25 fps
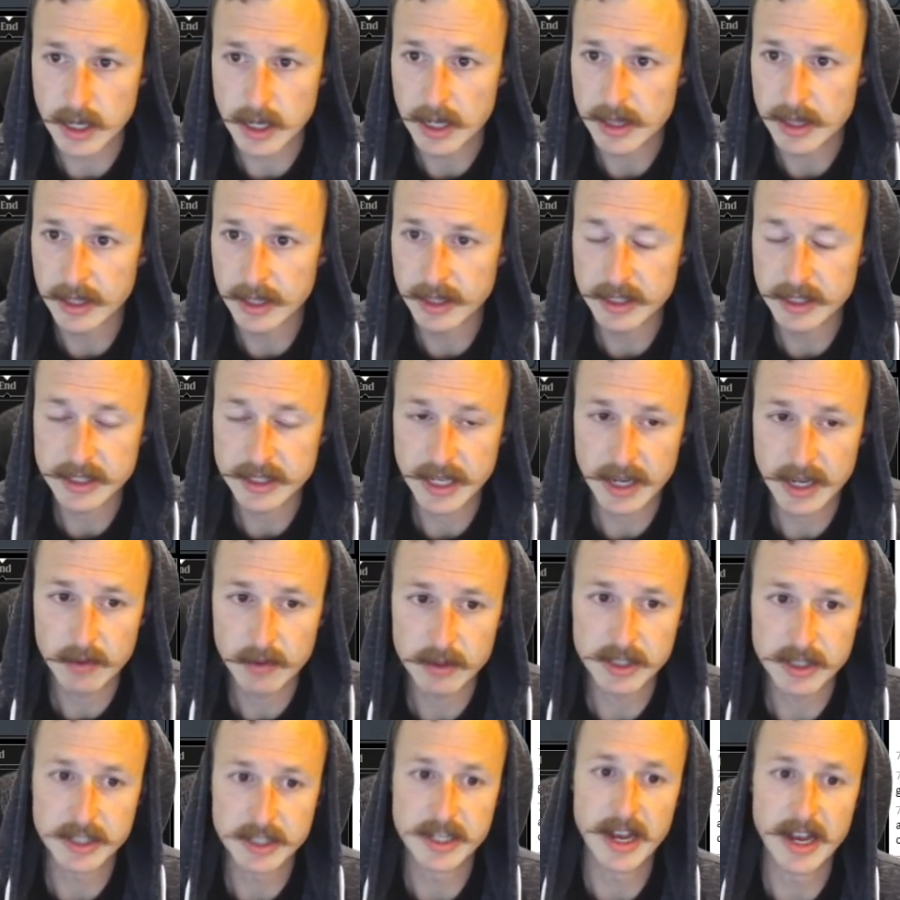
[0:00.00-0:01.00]
think this hand was
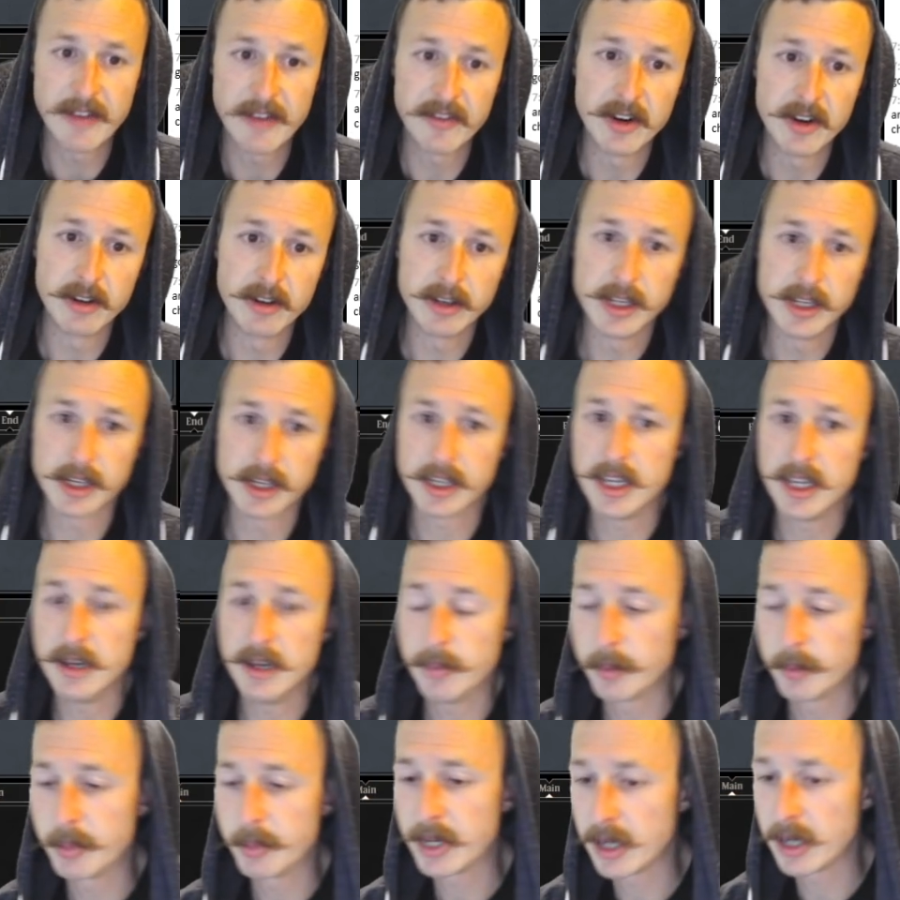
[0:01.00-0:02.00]
definitely a keep
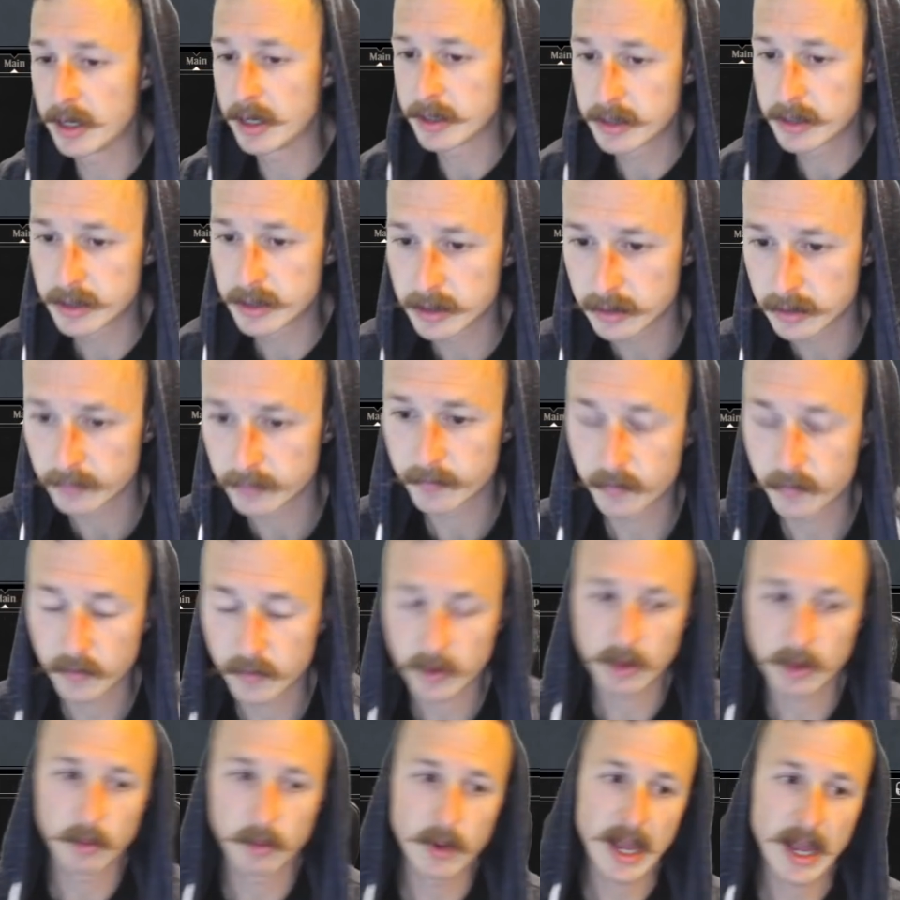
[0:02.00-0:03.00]
because
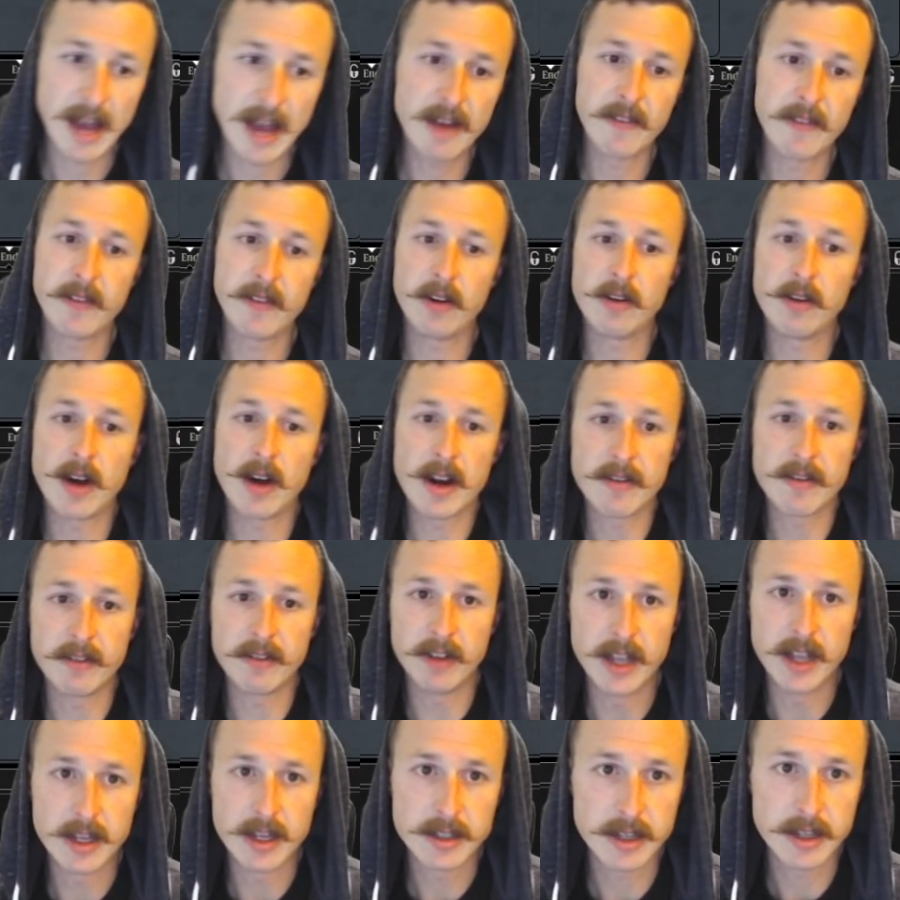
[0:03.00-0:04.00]
we have a lot of
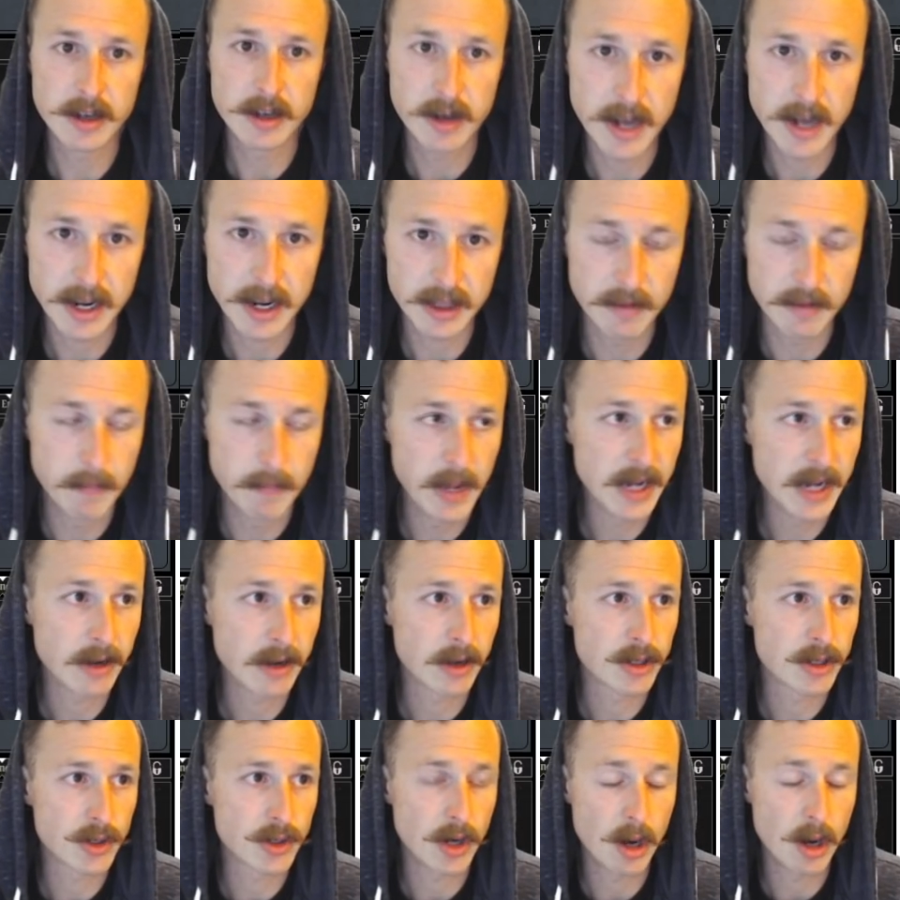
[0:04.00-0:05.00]
lands in our deck that make our
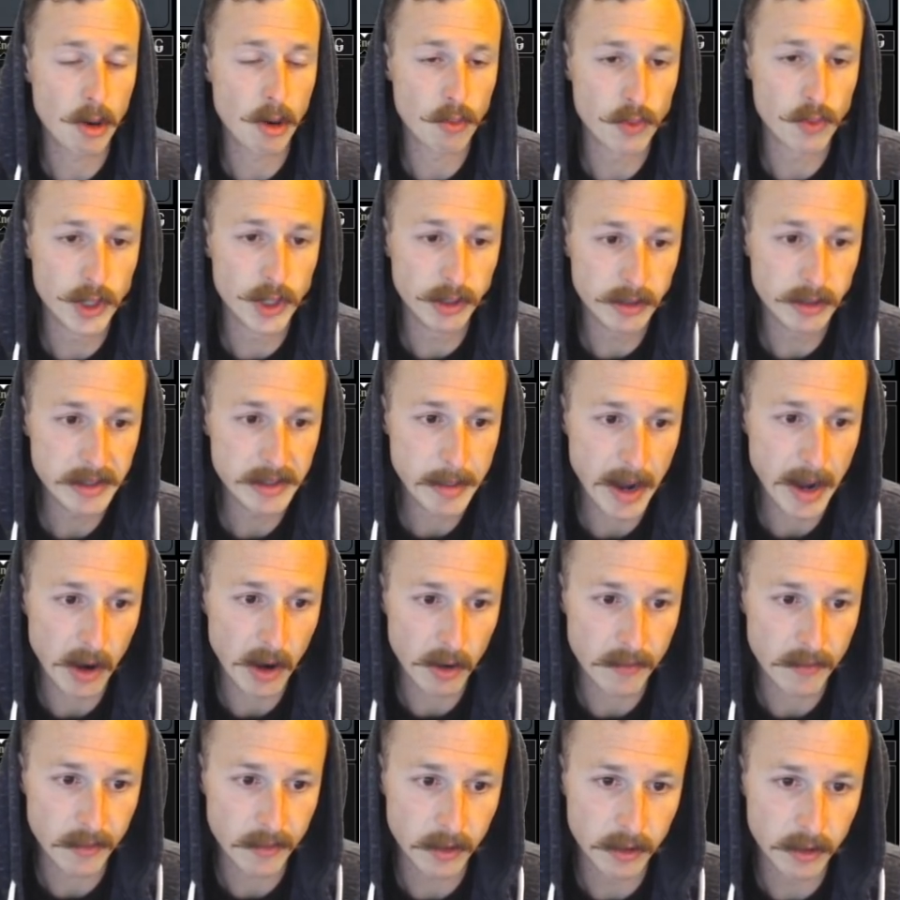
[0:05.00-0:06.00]
draw really
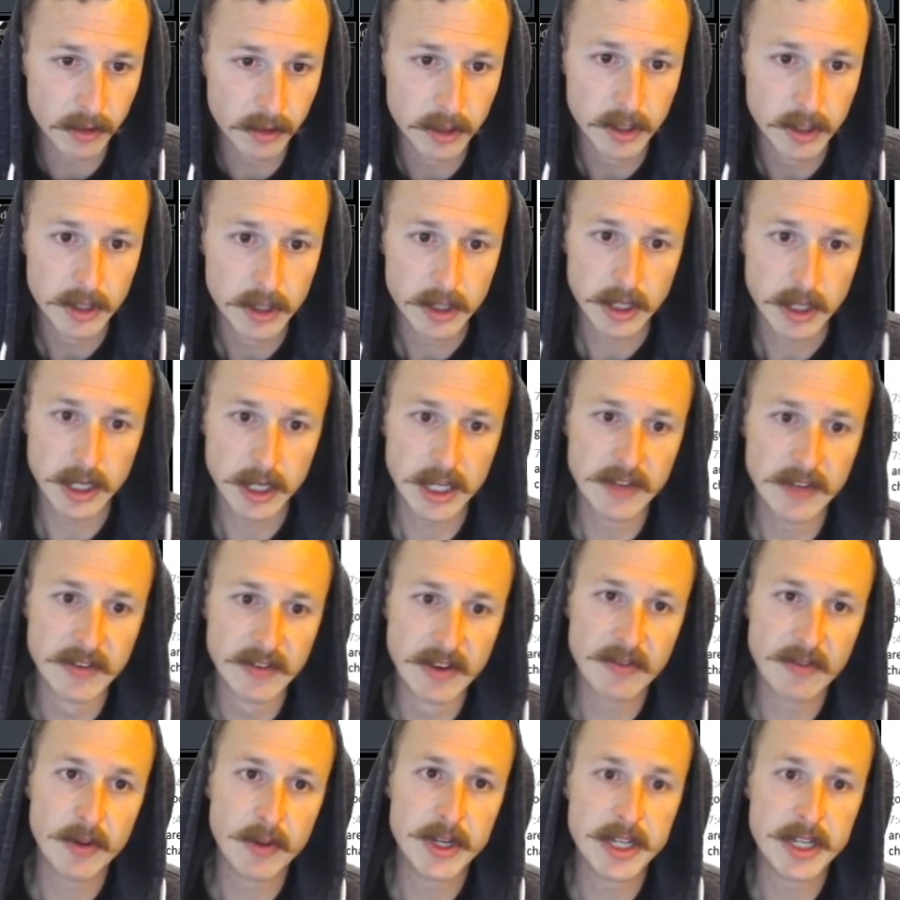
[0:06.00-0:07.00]
powerful. And even if
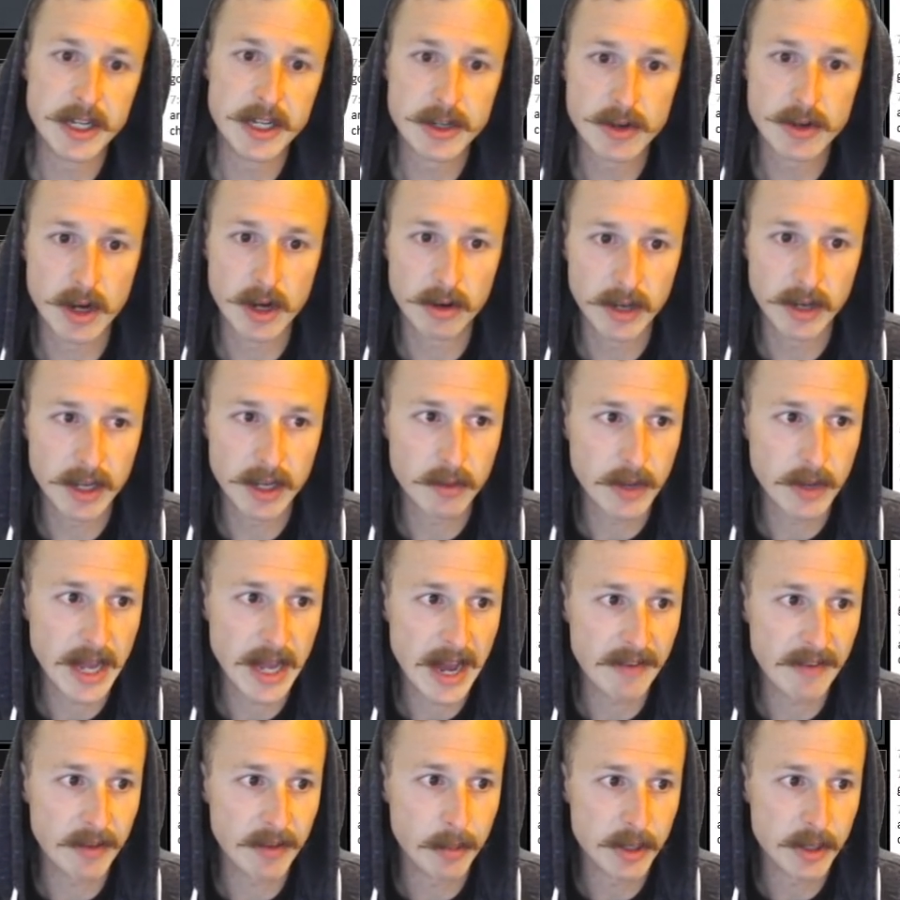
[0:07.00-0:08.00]
we didn't draw land, we
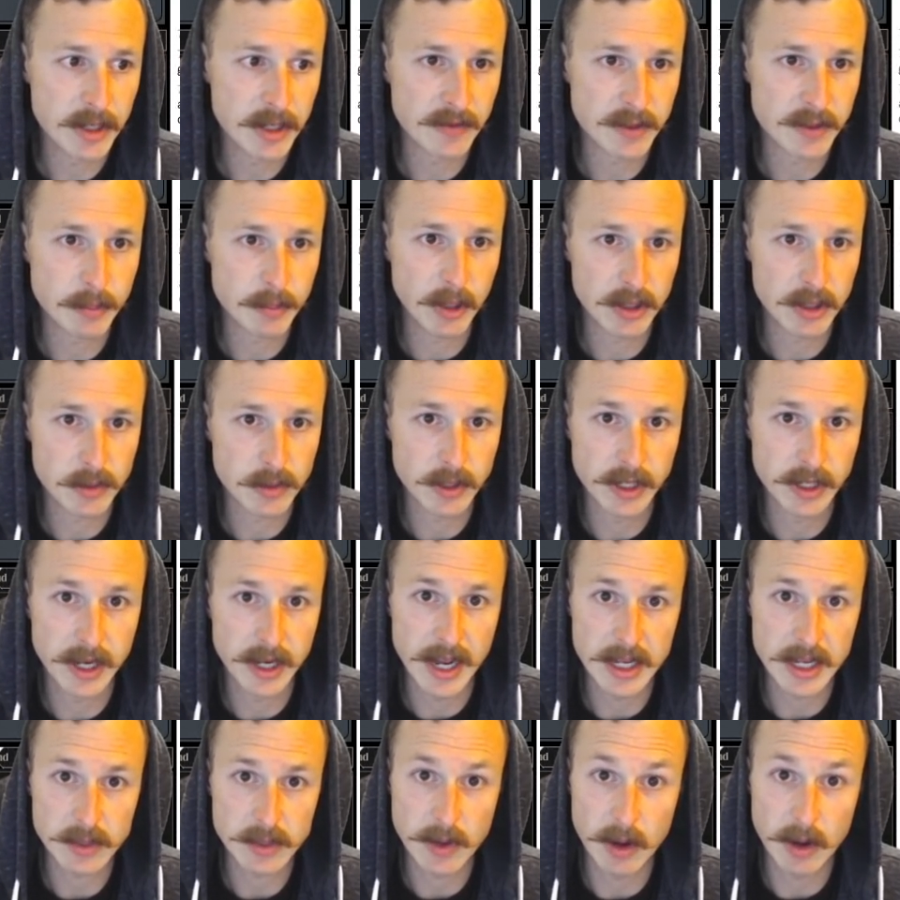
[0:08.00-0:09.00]
have a bunch of spells we can
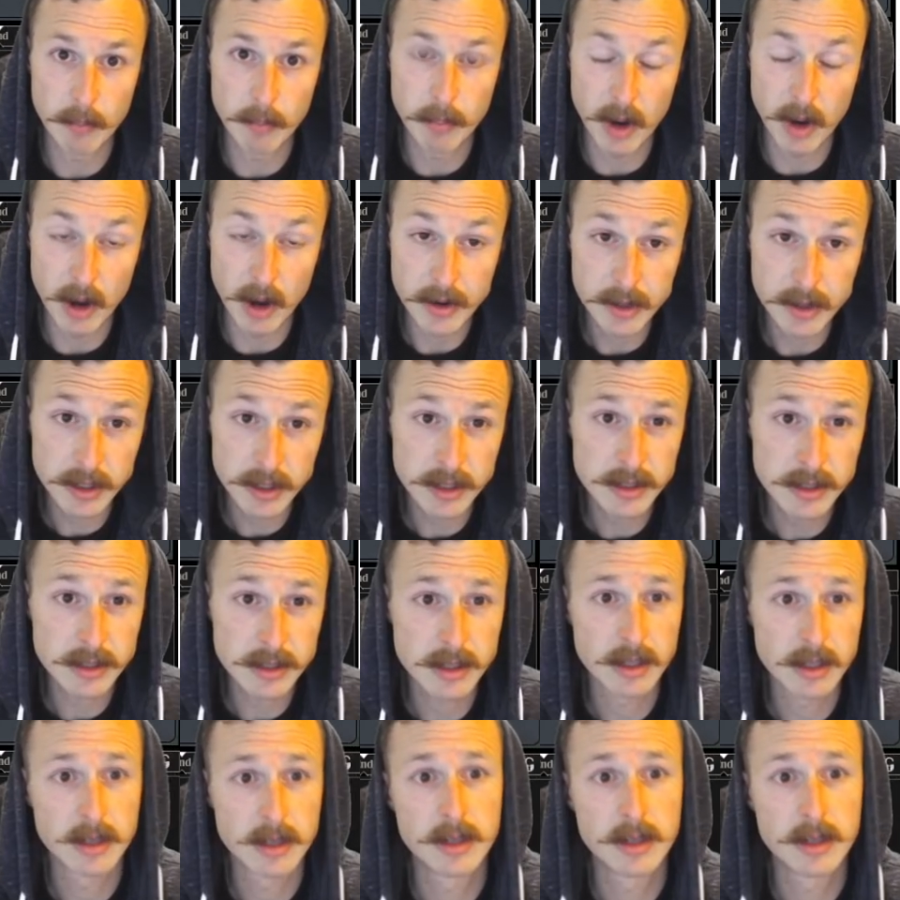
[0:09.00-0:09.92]
cast. Wow, Bonders?